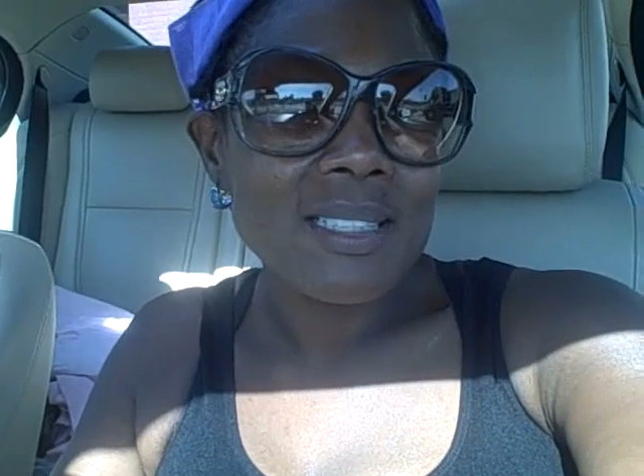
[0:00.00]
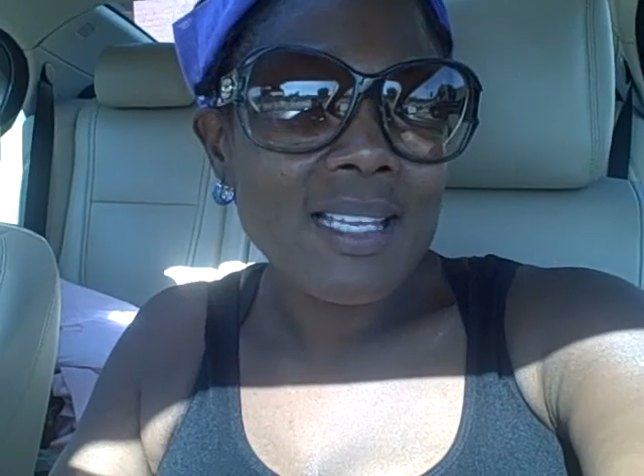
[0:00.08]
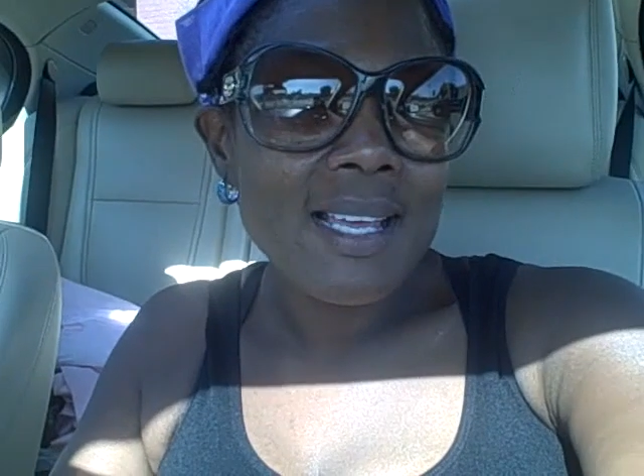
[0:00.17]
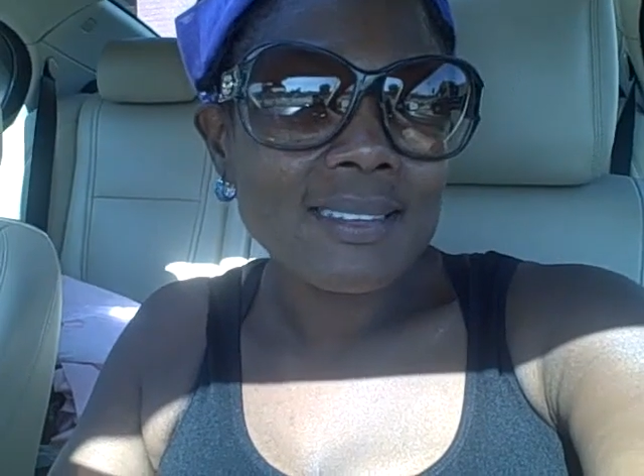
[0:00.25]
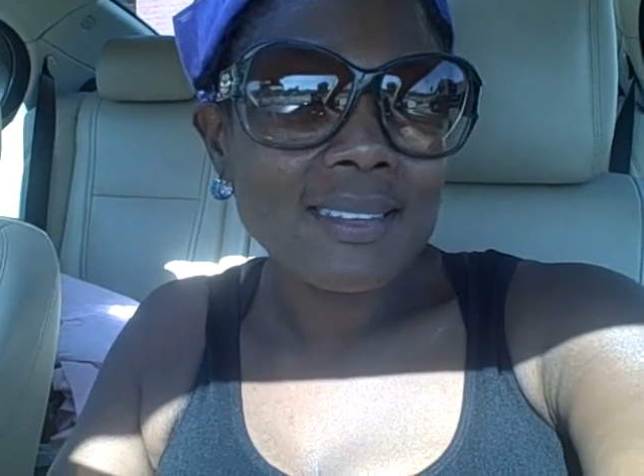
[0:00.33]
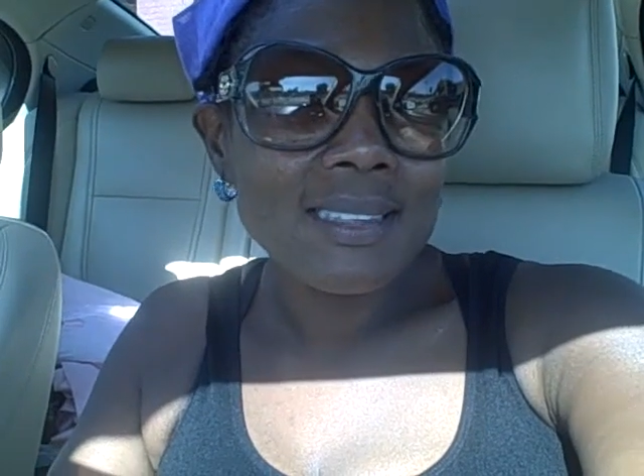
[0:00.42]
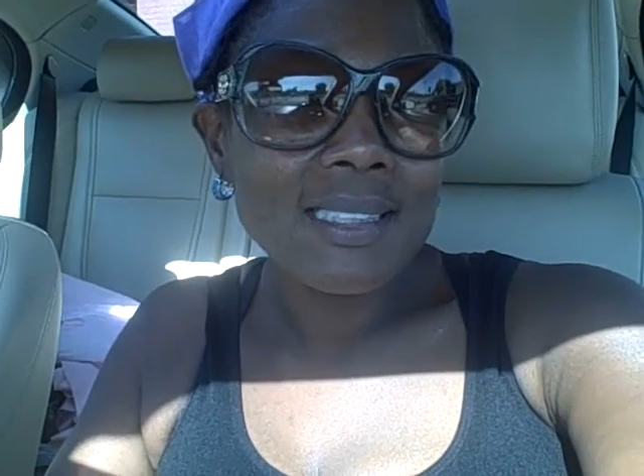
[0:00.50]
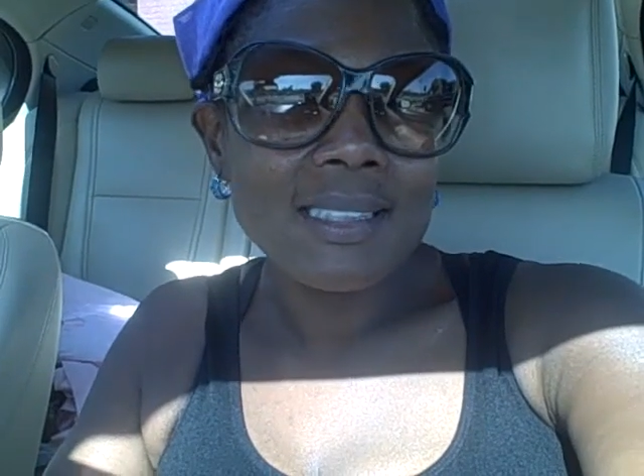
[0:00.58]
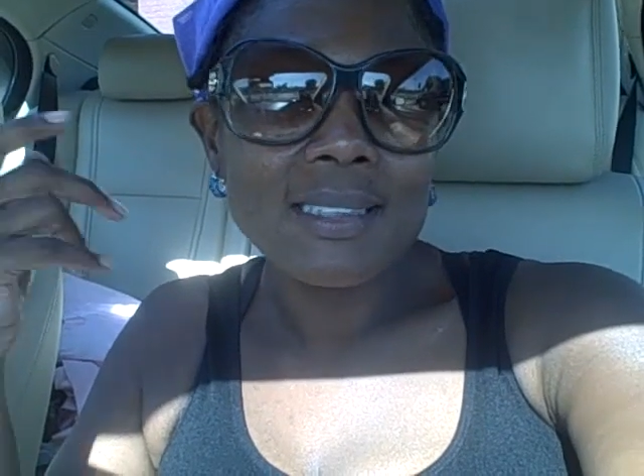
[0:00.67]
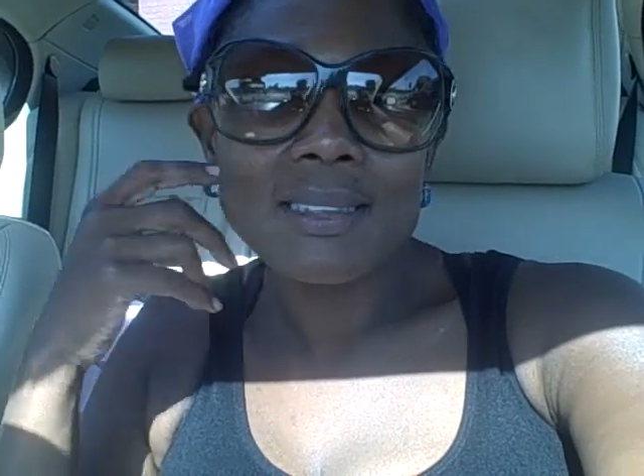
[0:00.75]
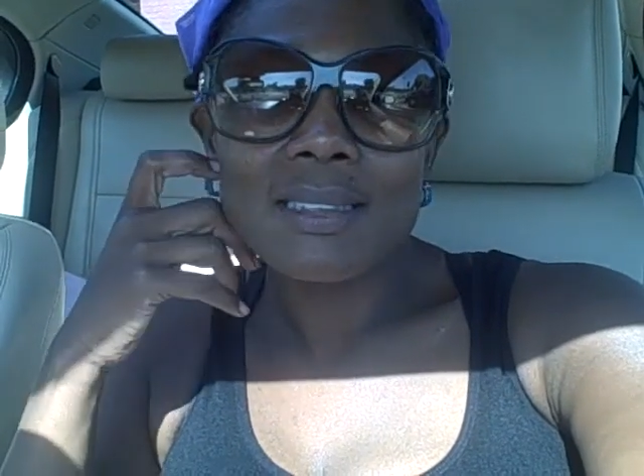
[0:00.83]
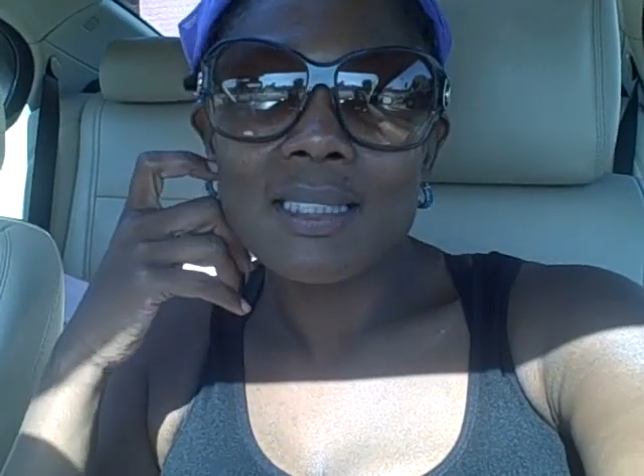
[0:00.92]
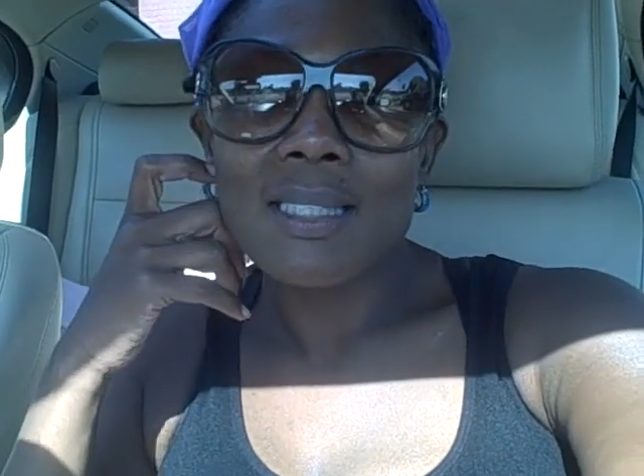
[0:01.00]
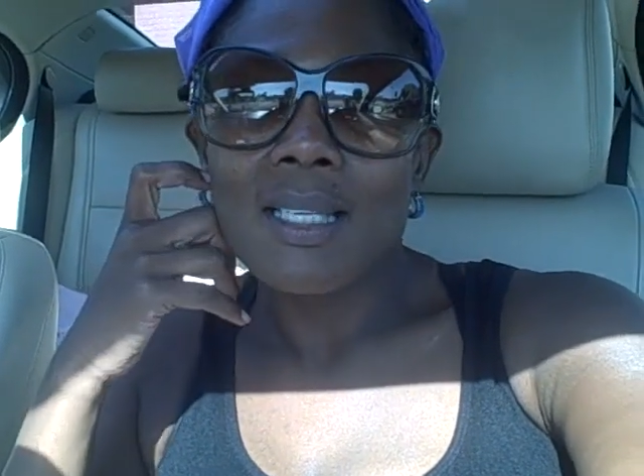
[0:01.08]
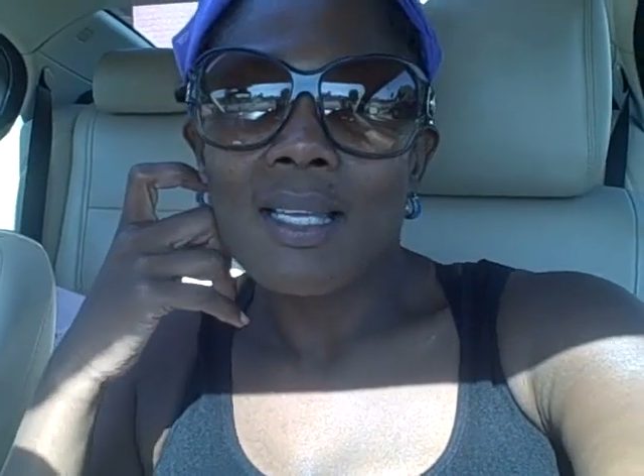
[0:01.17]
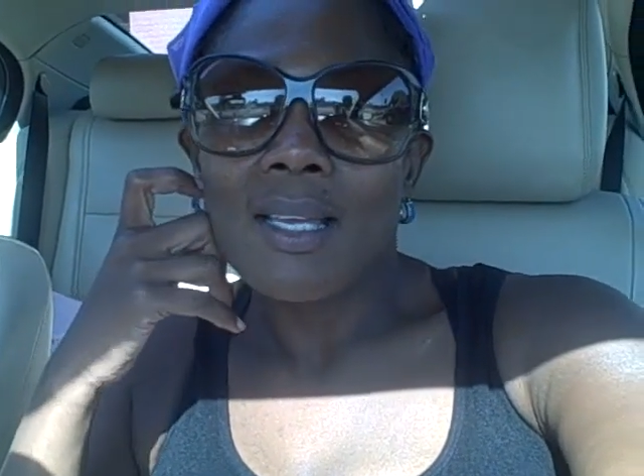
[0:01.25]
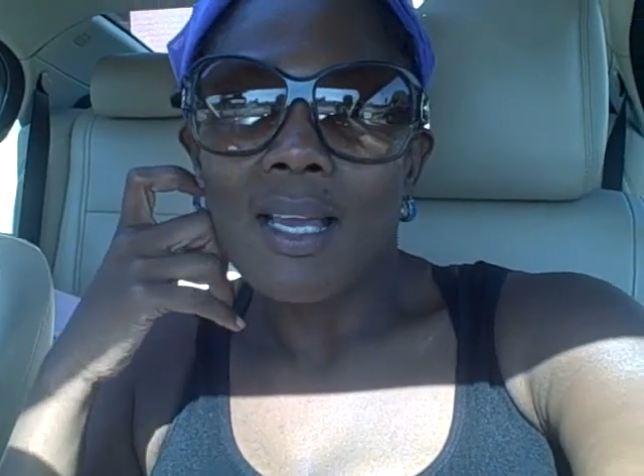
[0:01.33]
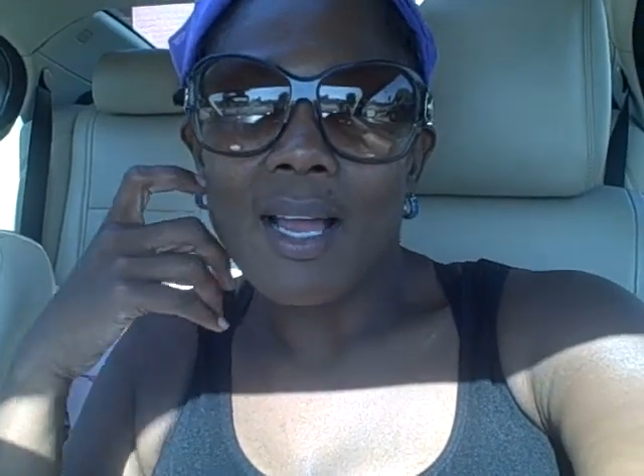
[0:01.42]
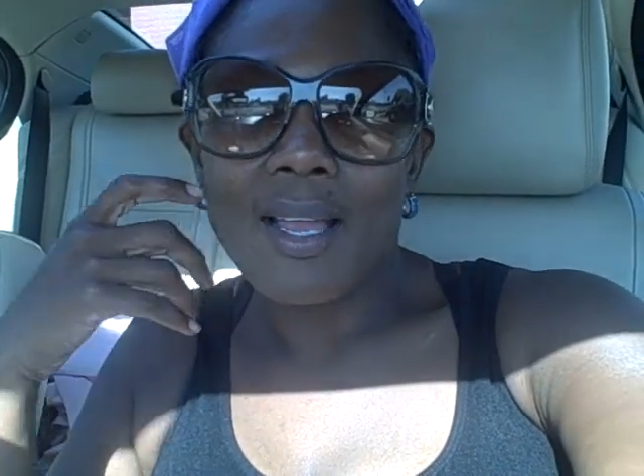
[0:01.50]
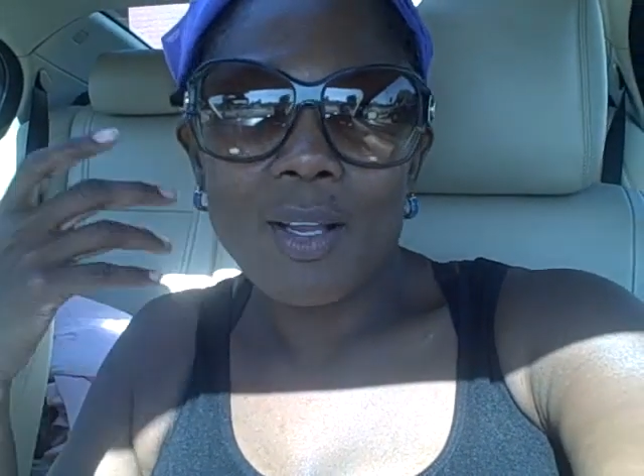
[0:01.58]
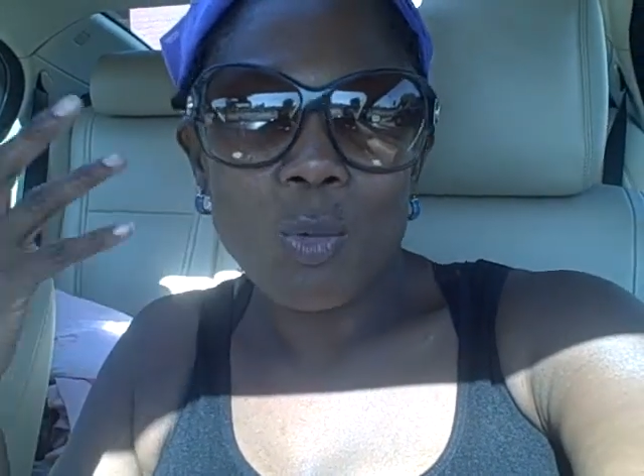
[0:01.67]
up to Leslie's. I